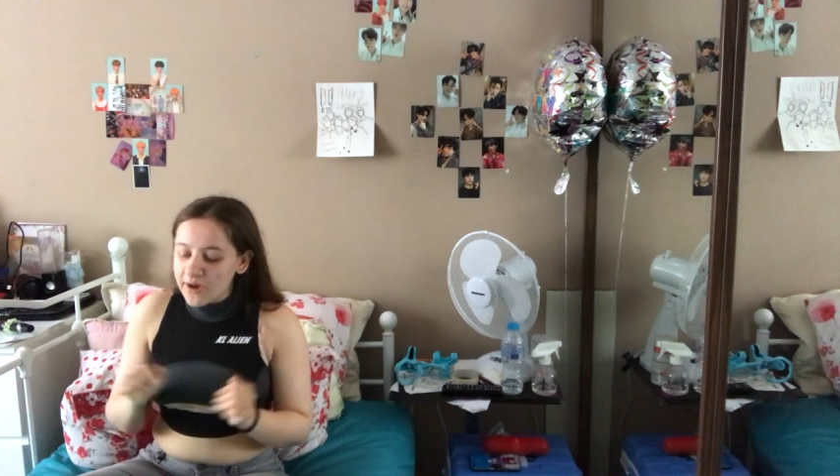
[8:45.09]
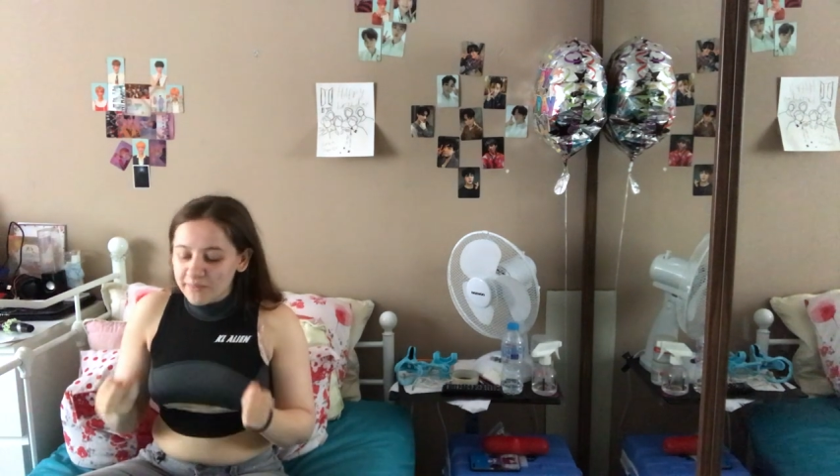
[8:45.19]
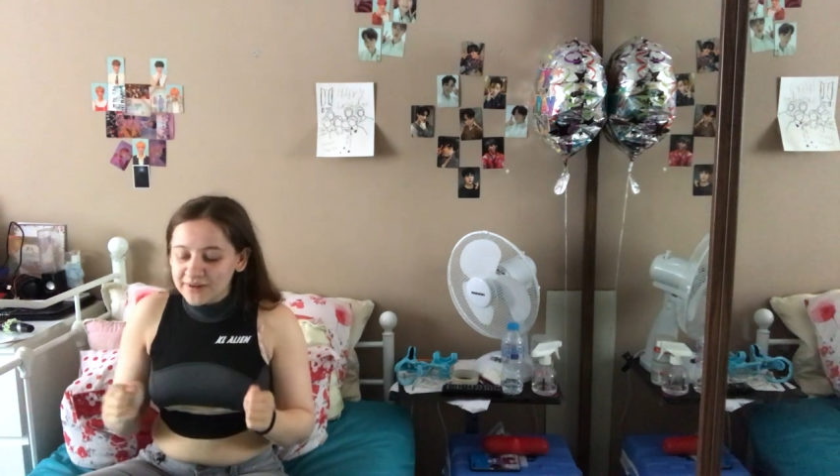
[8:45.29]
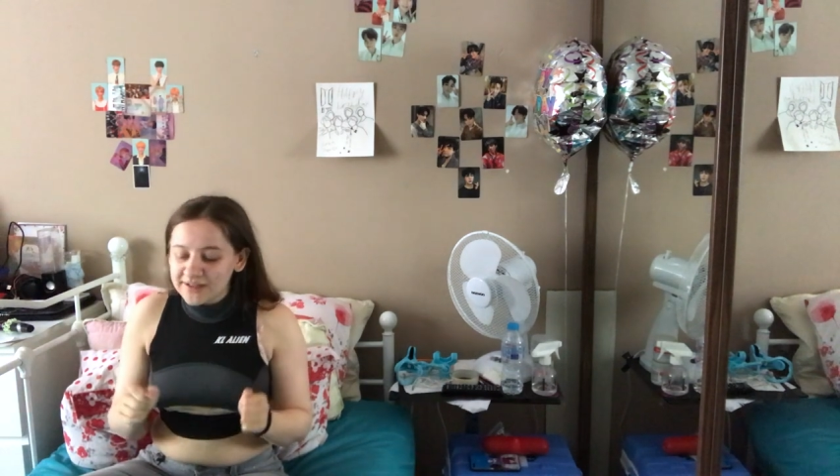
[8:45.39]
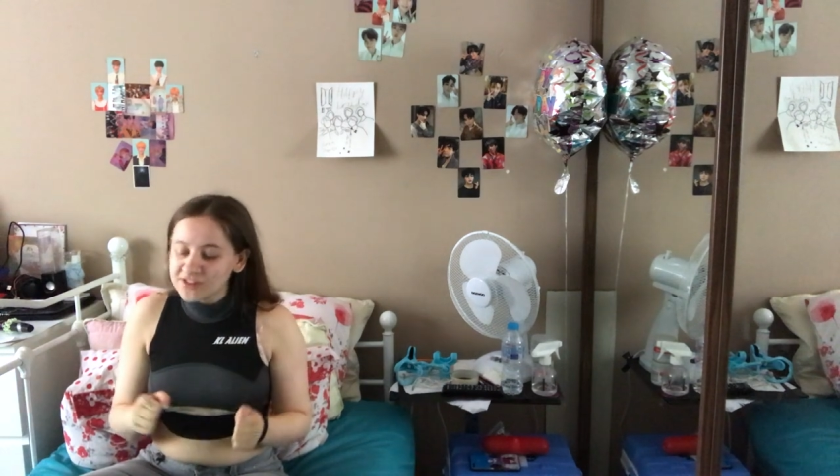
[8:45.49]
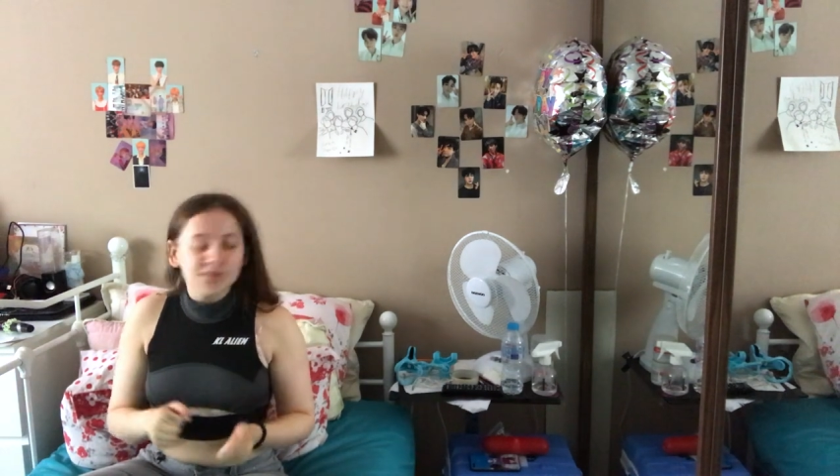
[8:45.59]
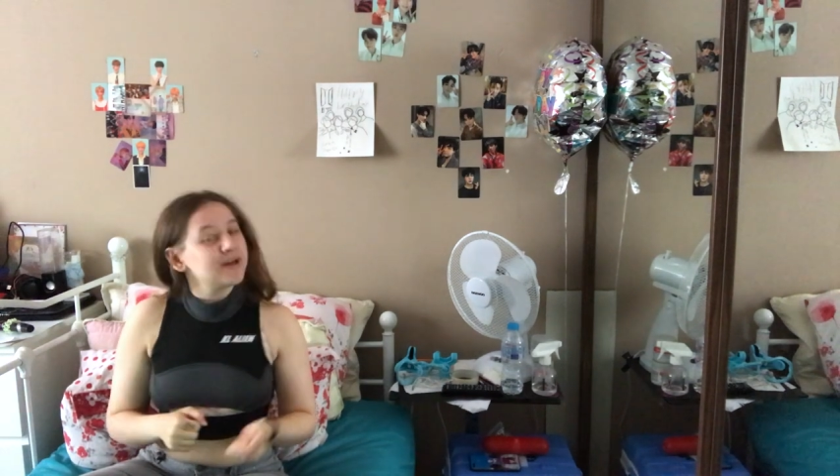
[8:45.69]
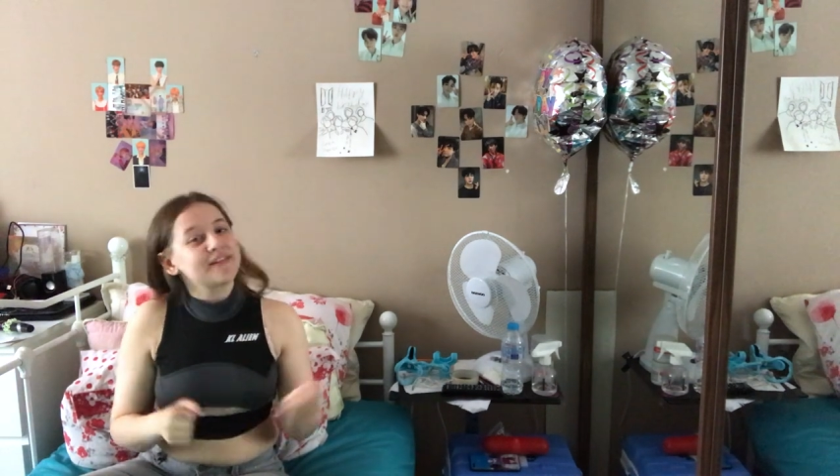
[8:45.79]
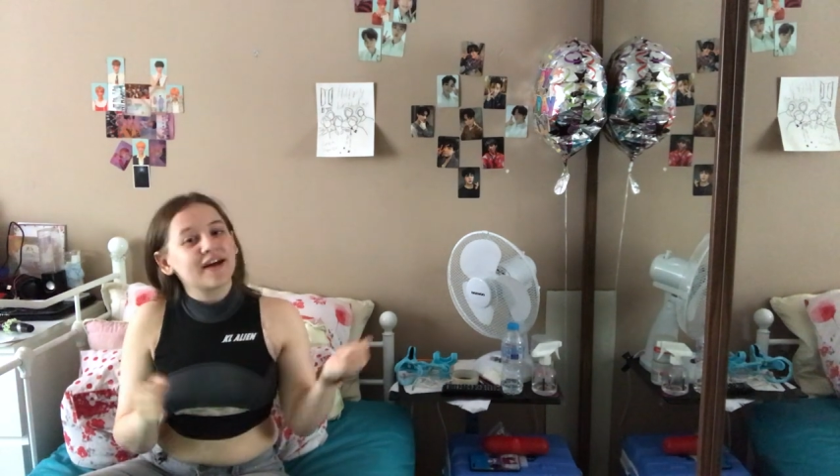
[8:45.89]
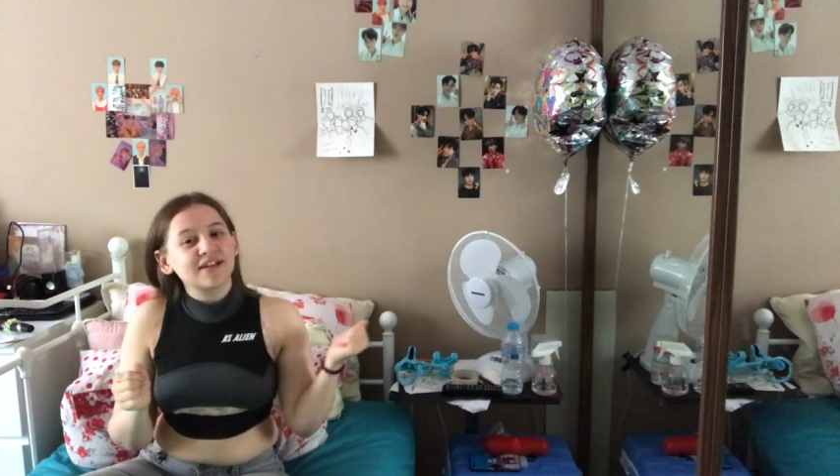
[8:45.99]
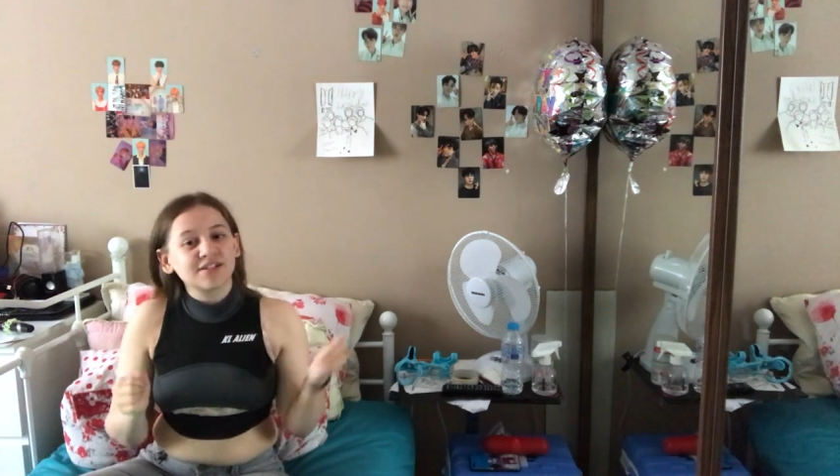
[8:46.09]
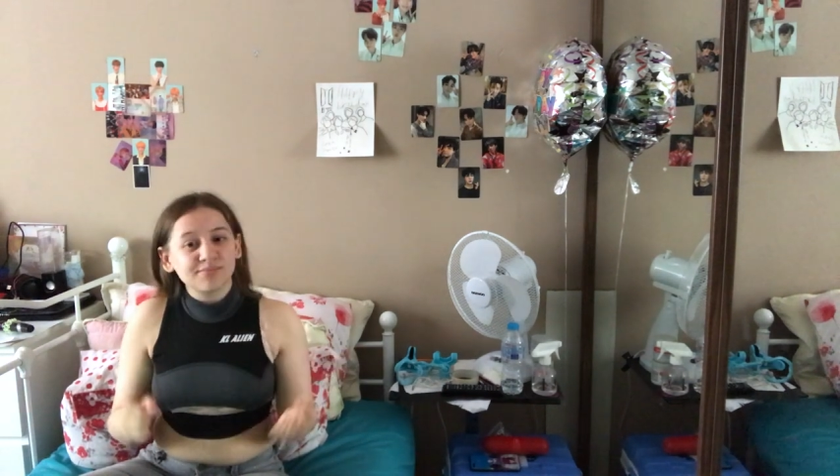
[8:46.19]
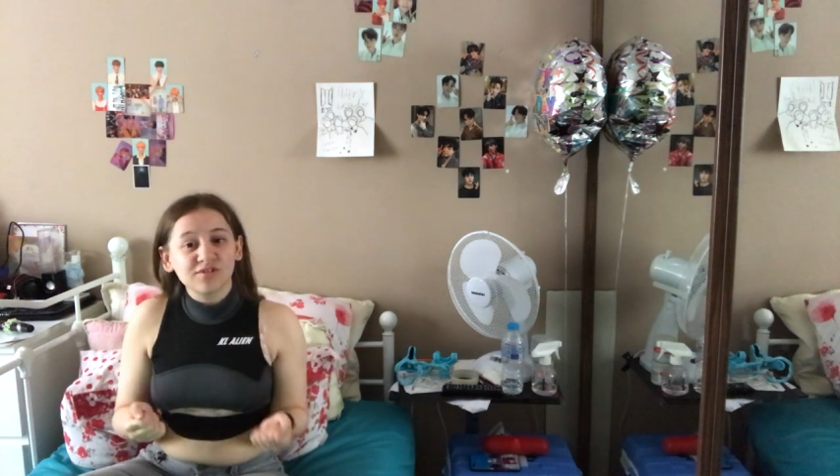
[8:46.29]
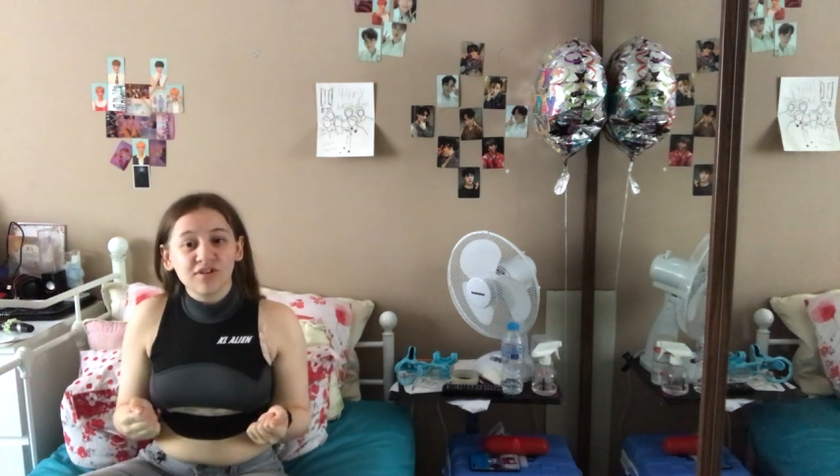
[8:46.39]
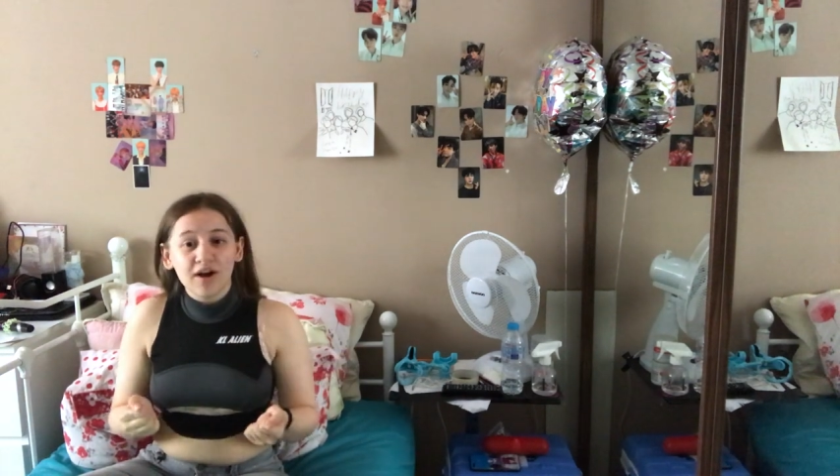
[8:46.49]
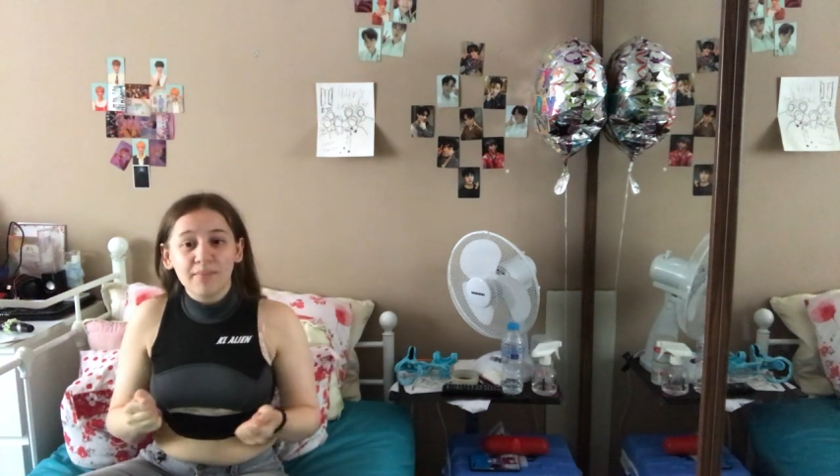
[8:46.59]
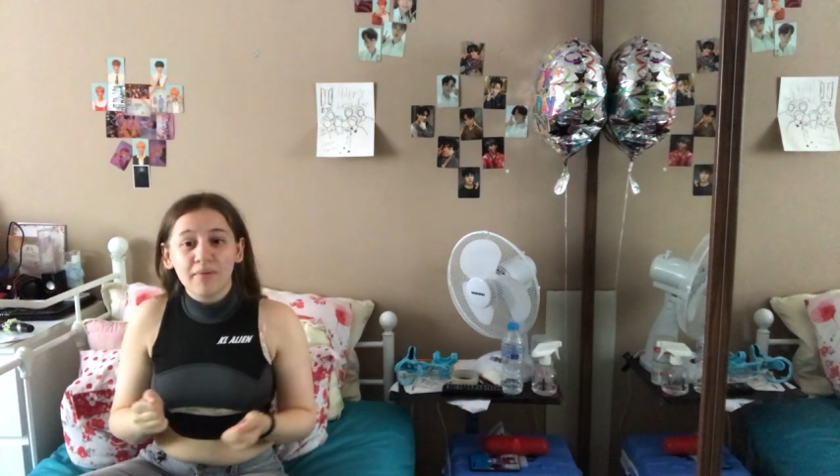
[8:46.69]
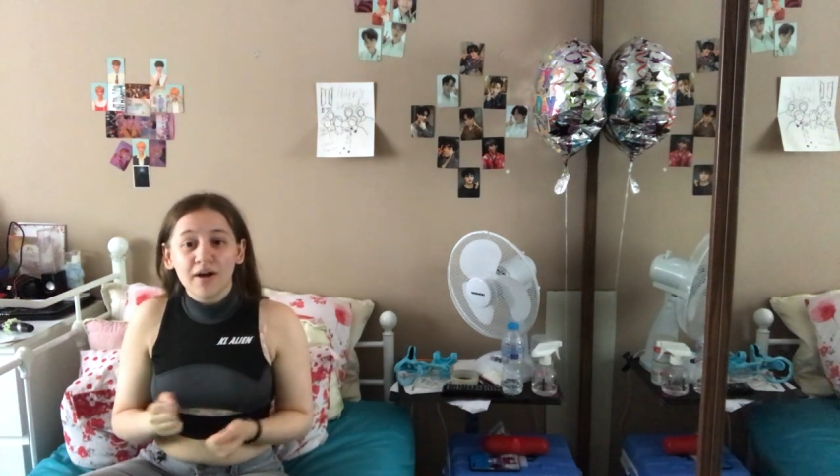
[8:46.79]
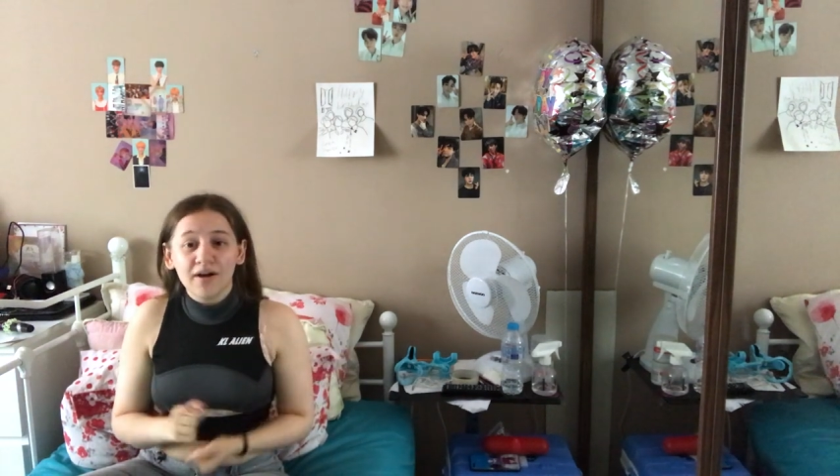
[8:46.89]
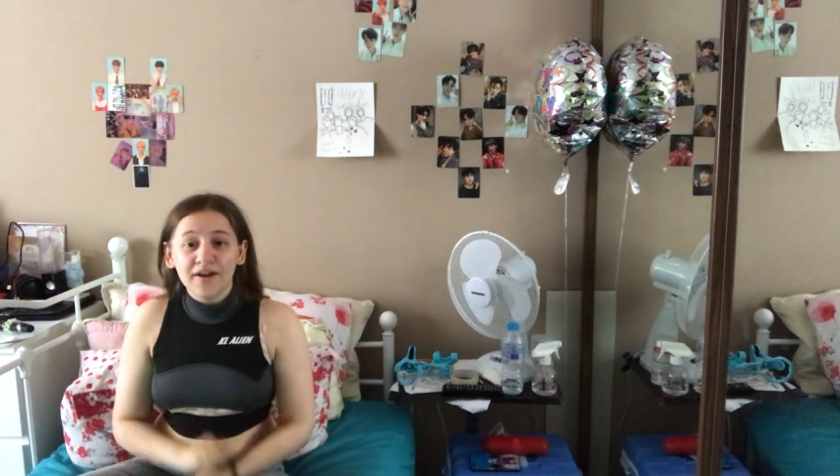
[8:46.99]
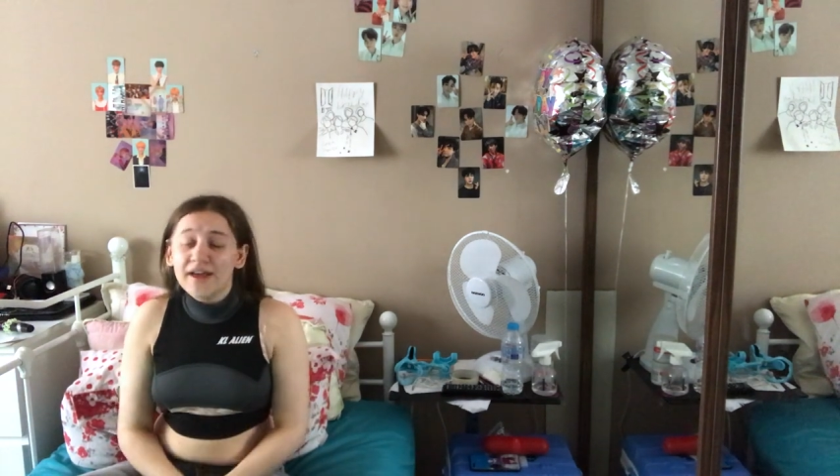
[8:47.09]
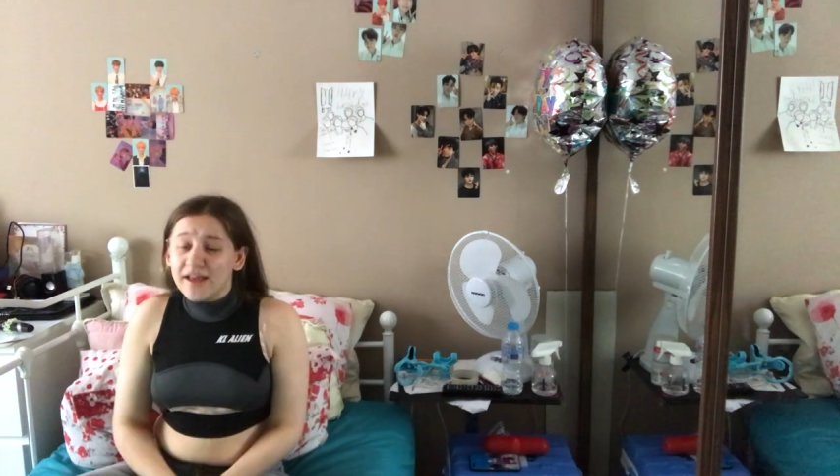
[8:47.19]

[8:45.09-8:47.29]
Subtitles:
please do hit that subscribe button